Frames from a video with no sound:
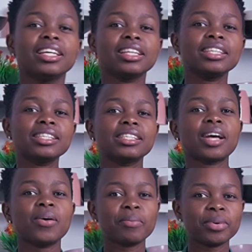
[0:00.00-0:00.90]
This is
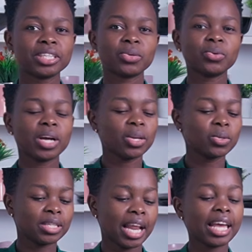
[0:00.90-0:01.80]
how a pressure cooker
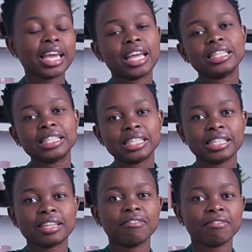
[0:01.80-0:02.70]
looks like, and this
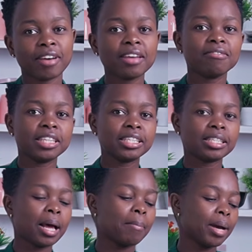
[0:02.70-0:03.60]
is a
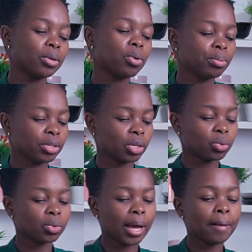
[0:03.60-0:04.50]
5-liter manual pressure
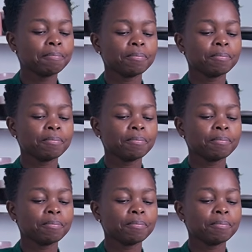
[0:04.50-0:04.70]
cooker.